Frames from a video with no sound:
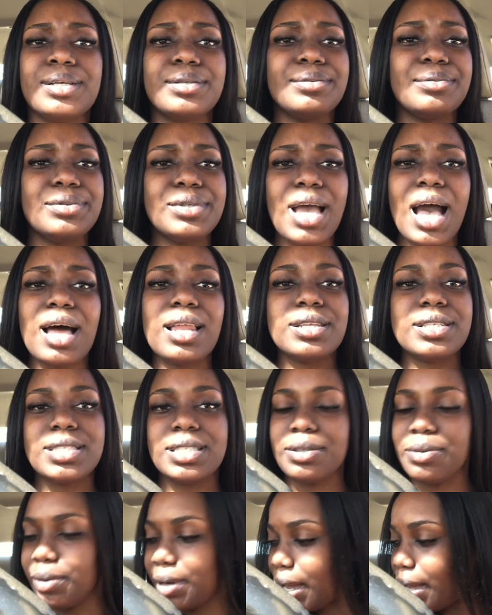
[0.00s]
y'all
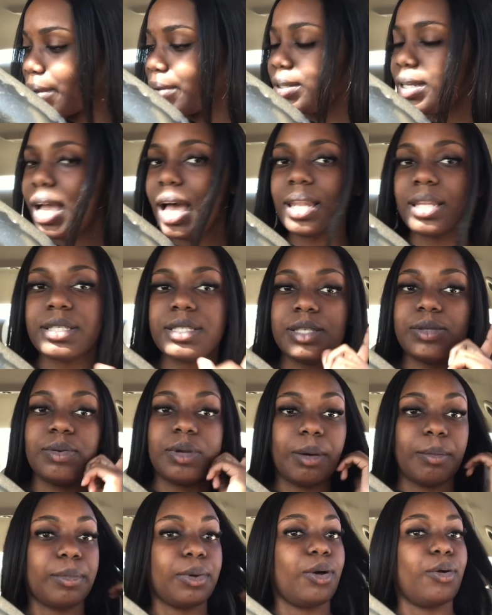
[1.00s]
see what
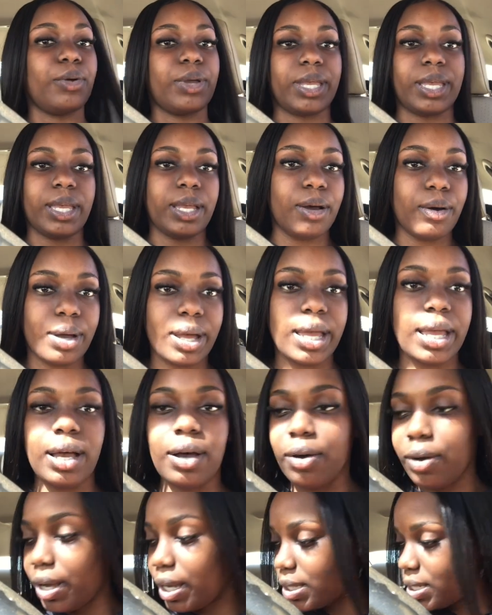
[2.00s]
I'm gonna go get. Okay, I
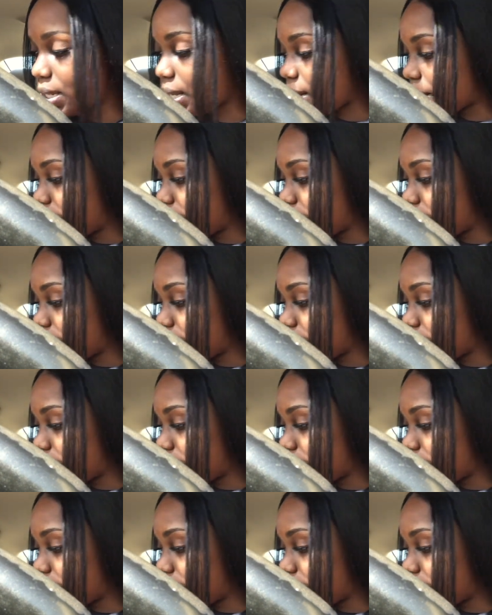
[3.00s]
don't got time to